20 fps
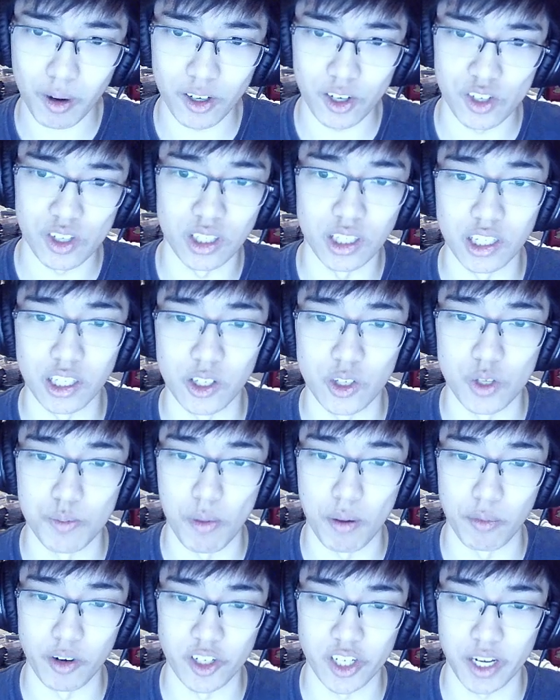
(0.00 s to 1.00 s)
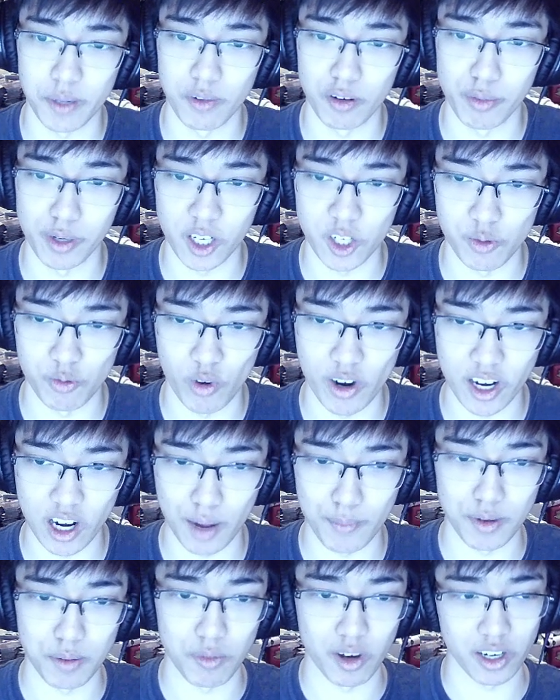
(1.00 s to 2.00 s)
doesn't need to use Memory Tamer because Red
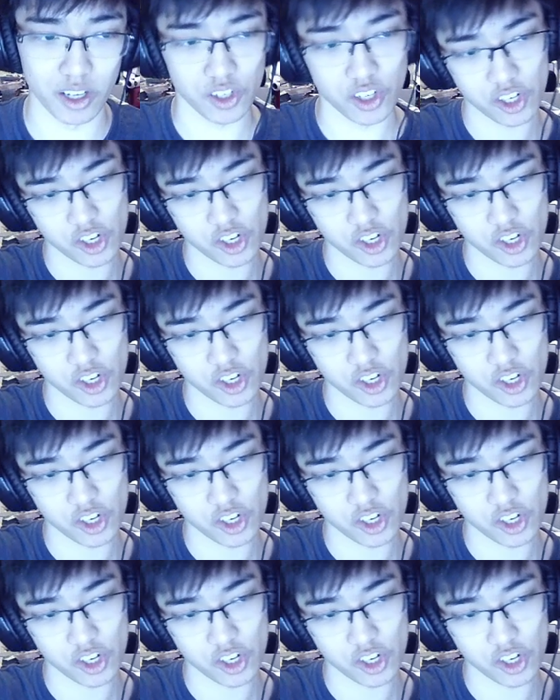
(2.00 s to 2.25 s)
Omnimon is such a